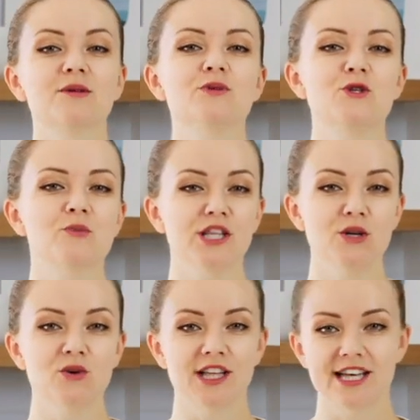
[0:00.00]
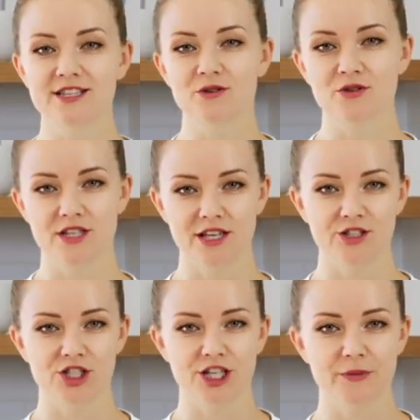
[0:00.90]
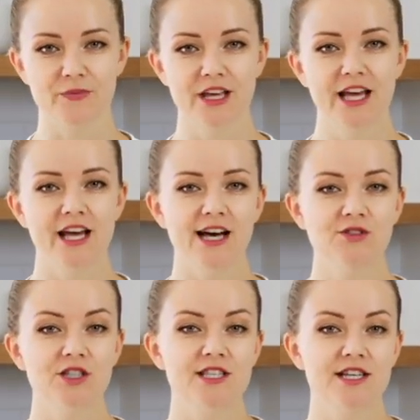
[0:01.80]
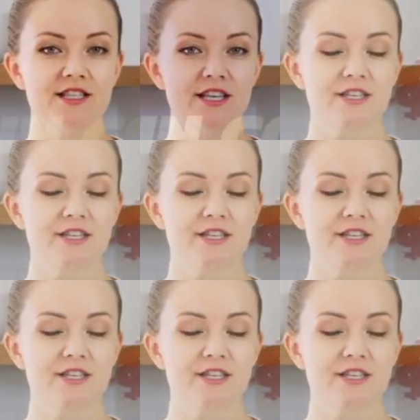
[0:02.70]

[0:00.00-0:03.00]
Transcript: on plating, and of course they do. So I'm learning these new